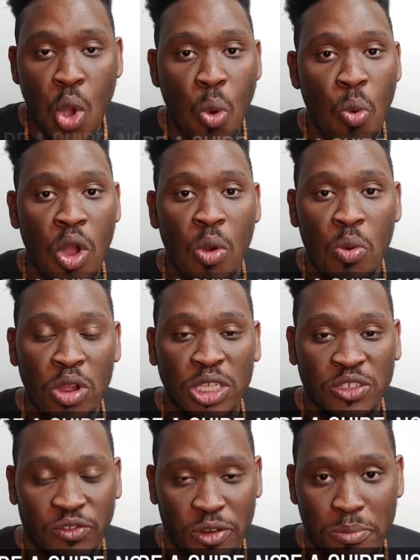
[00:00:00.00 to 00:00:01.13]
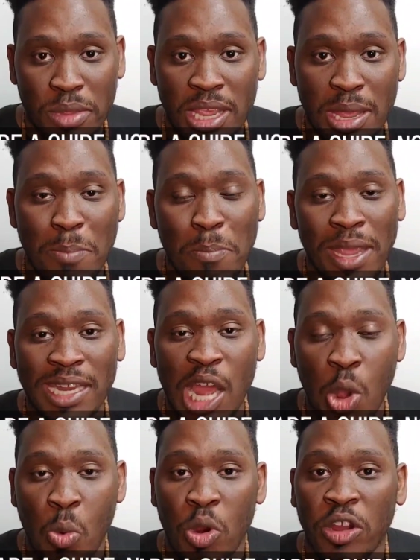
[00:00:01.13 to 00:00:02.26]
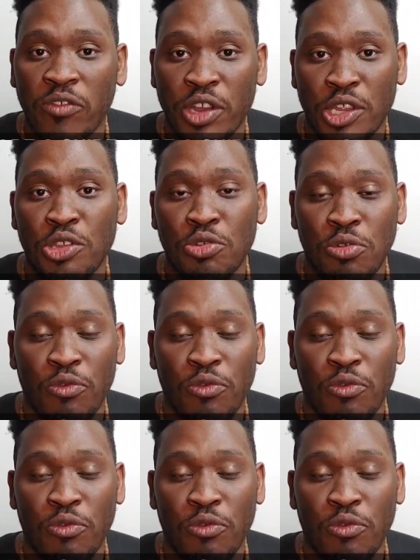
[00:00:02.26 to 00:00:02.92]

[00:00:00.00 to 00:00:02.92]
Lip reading: What works for me may not work for you.